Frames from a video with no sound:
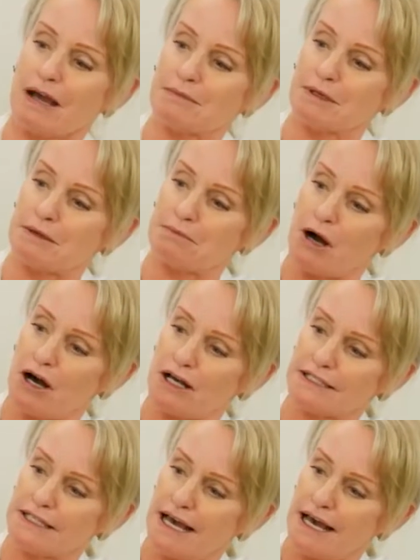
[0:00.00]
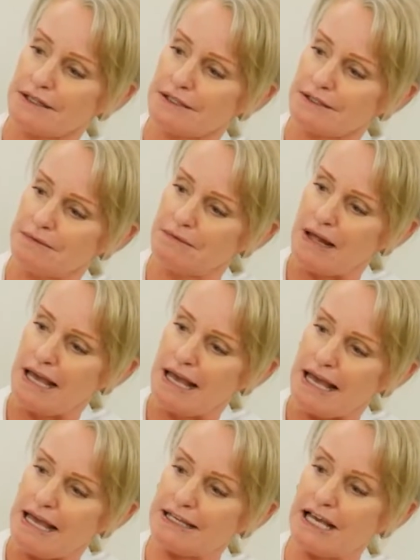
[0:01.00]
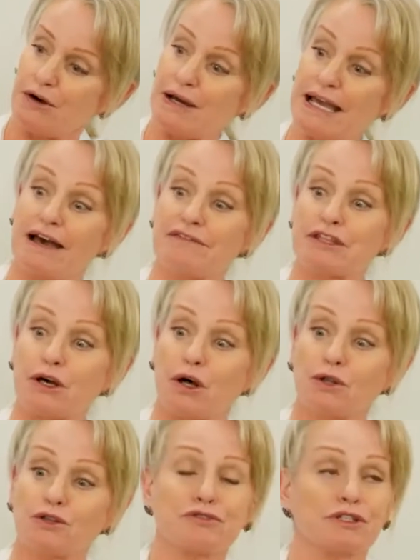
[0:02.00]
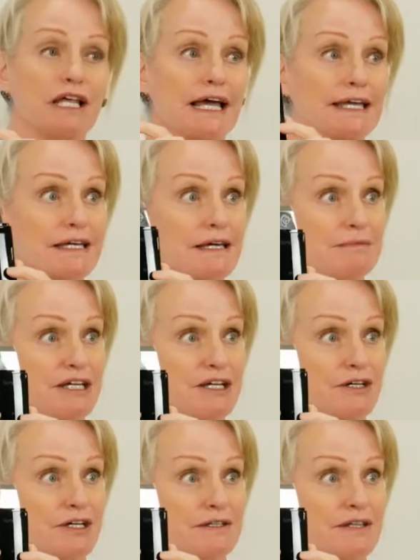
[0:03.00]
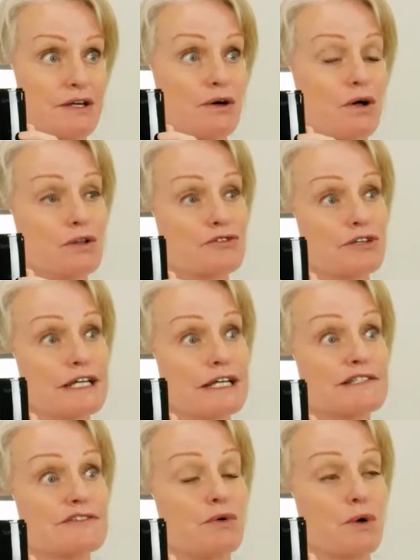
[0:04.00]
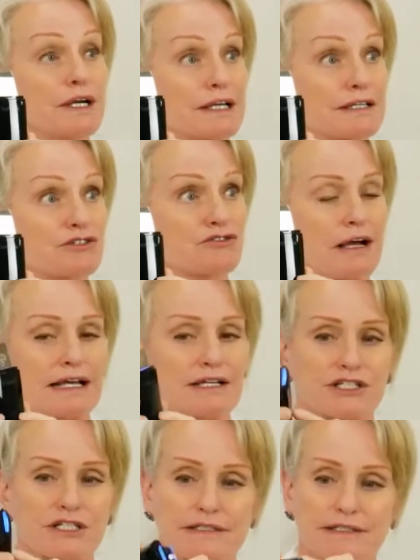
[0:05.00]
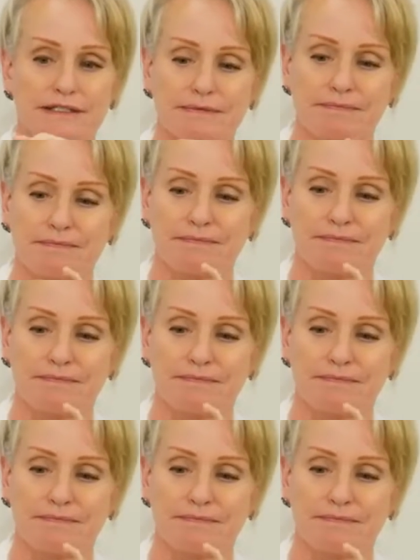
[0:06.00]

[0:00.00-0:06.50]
I'm going to pause that. And now I have the ultra light coming on. The ultra is for extractions.